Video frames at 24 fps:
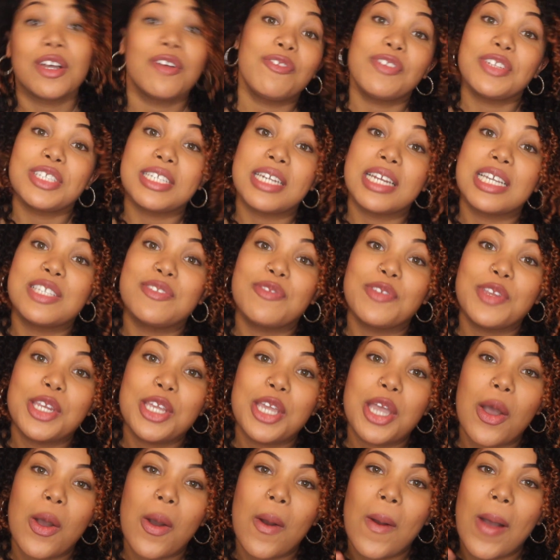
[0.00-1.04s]
So for today's
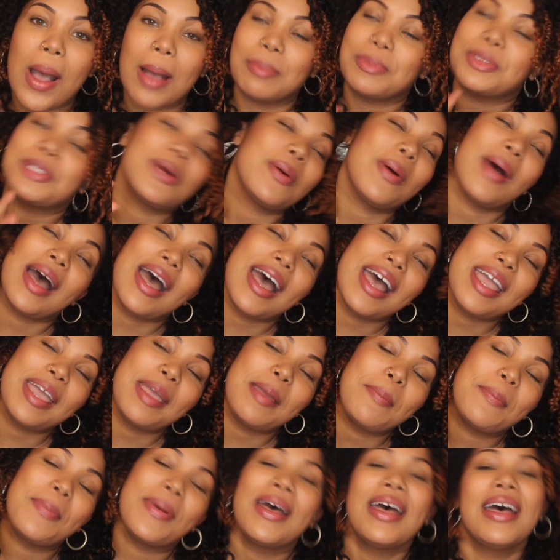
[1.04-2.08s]
video, I'm so
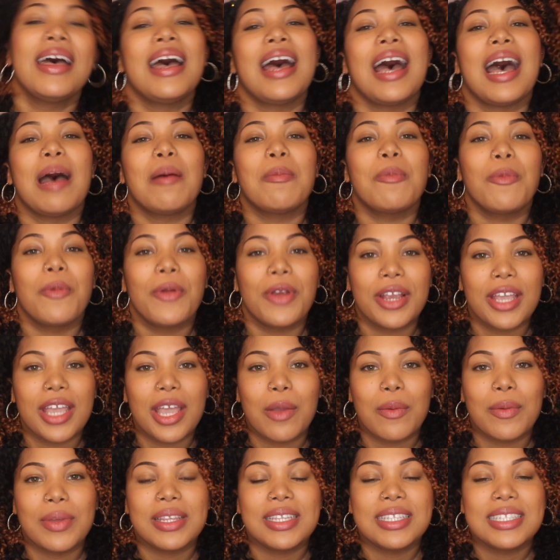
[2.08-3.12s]
hype. I'm
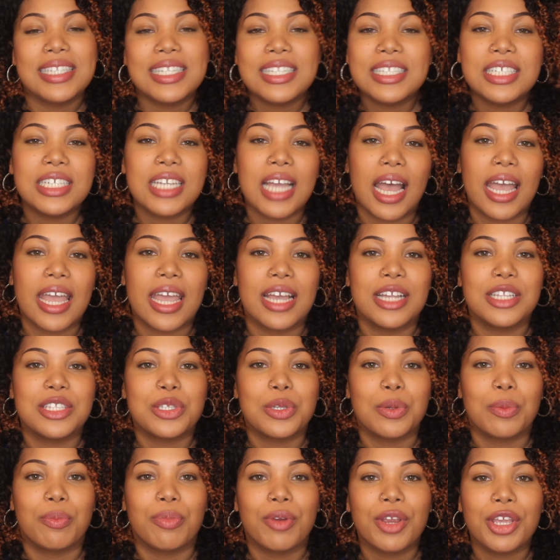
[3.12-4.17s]
working with TGIN
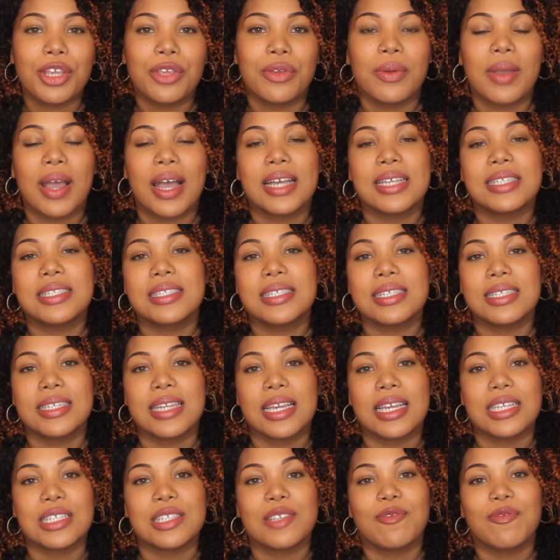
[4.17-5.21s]
to bring you guys
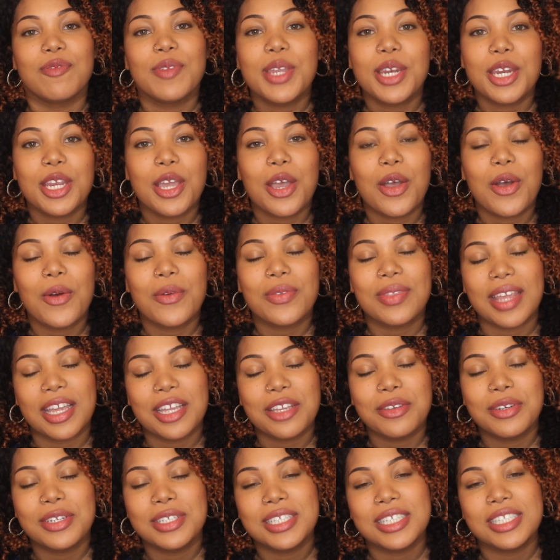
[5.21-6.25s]
today's video. Thank
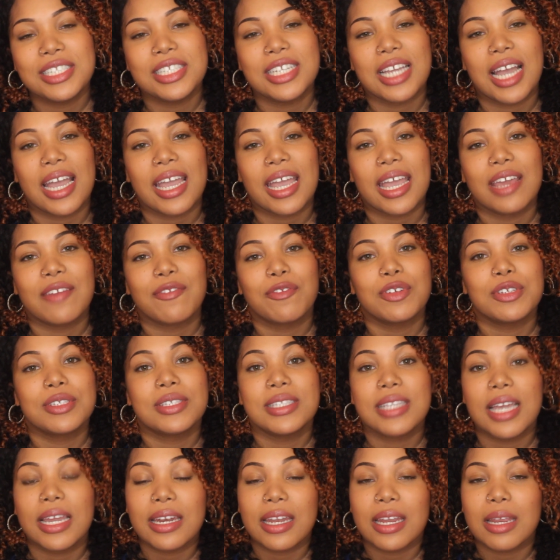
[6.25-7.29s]
you to TGIN for
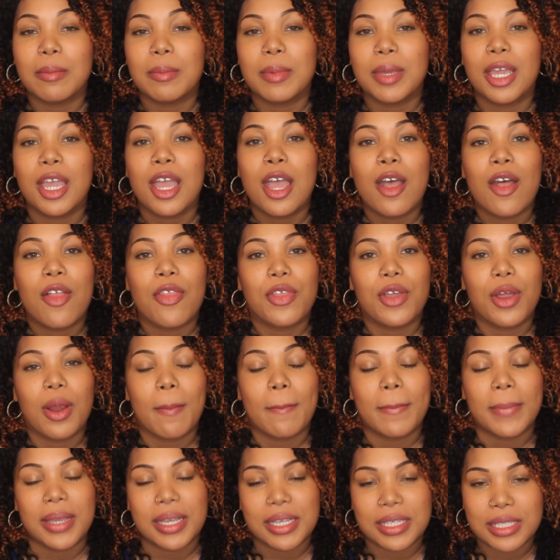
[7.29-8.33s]
sending me their
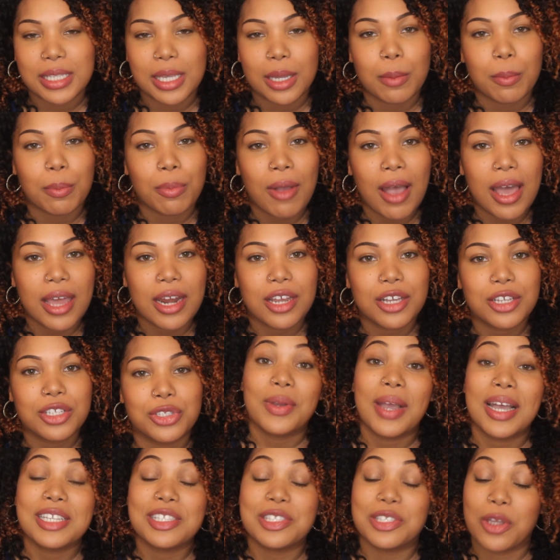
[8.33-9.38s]
amazing products. You
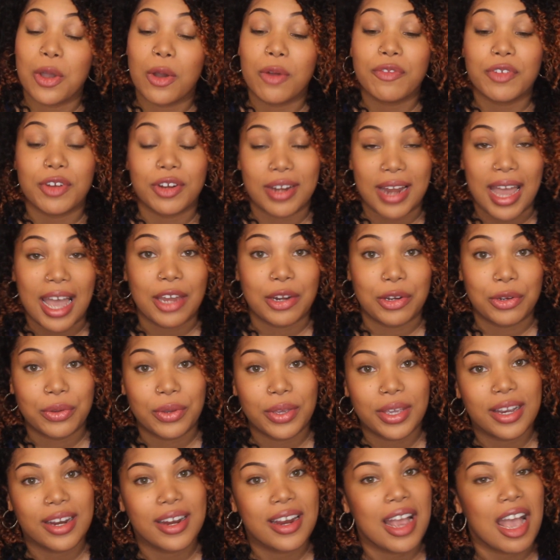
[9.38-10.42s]
guys know, if you're not new
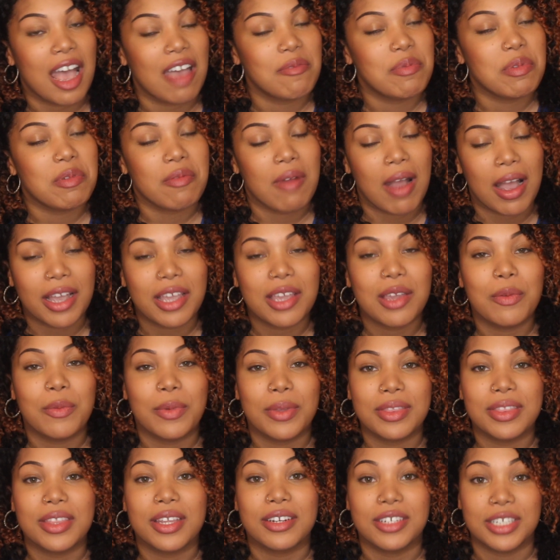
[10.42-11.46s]
here, I've been rocking
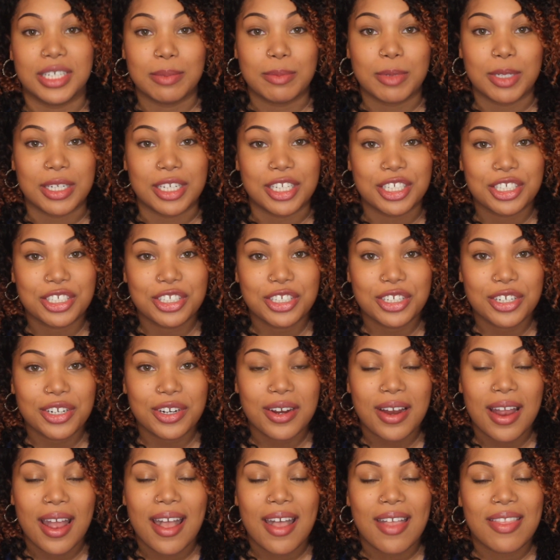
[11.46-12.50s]
with their deep
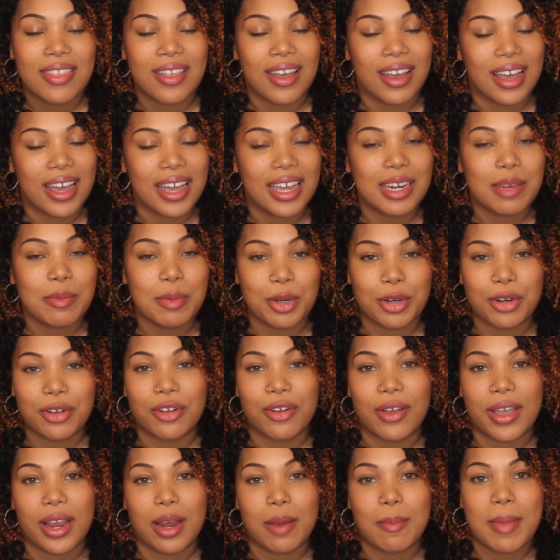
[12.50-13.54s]
conditioner, the Honey Miracle
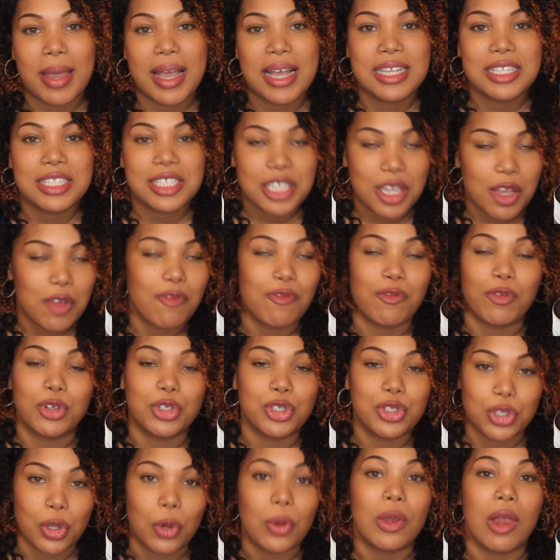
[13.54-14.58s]
Hair Mask, for
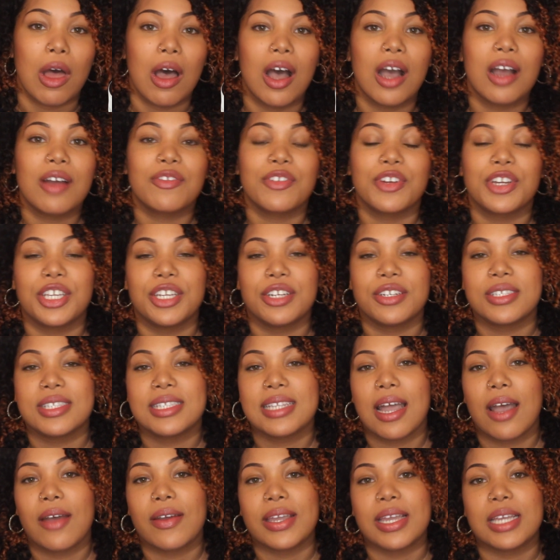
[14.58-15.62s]
so long, for years
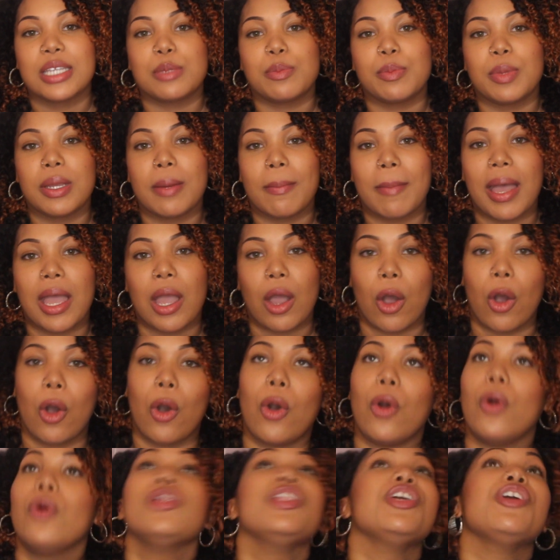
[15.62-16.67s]
now. It has been my
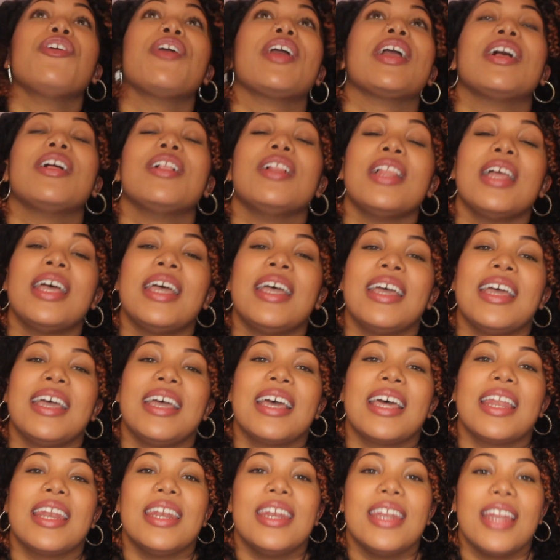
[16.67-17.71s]
holy grail.
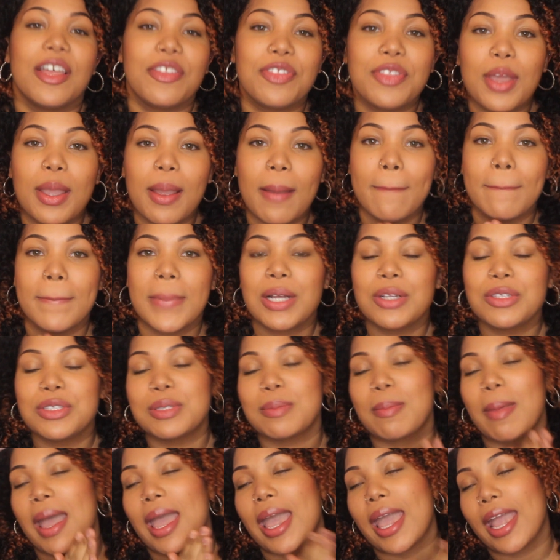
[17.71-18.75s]
Nothing melts
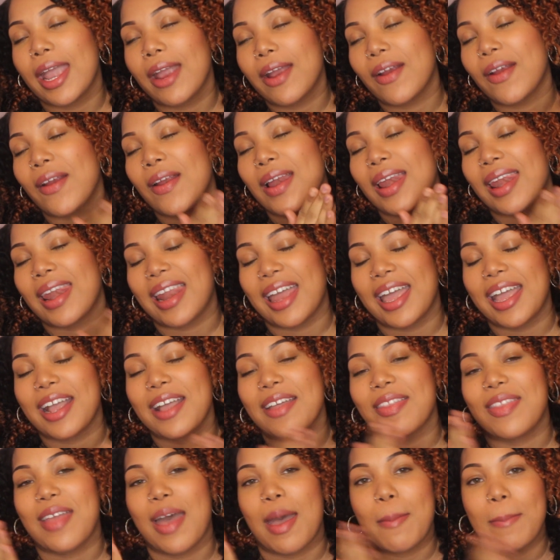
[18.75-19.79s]
my hair like
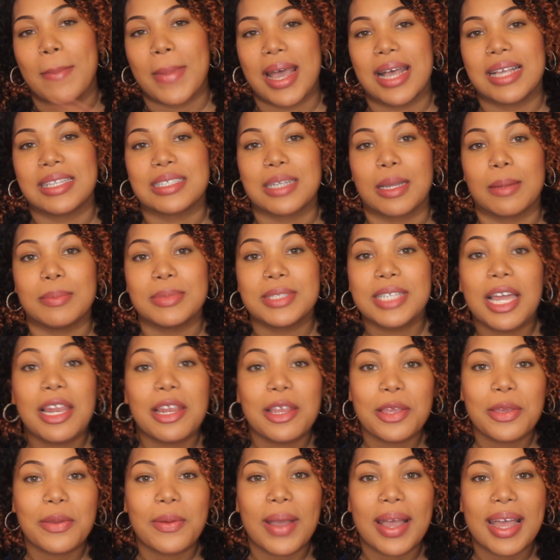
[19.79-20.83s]
that mask. I'm
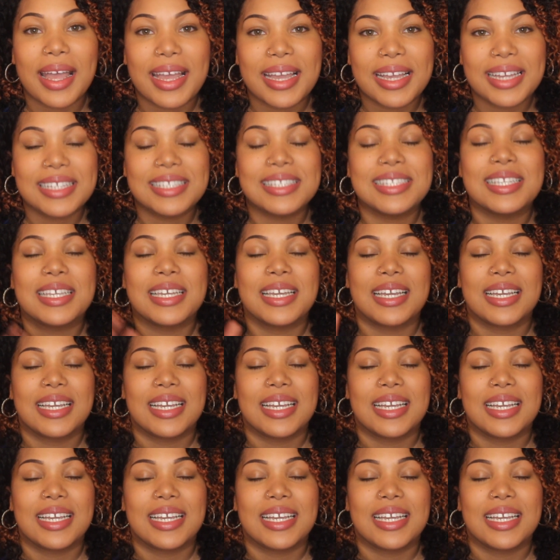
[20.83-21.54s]
telling you guys.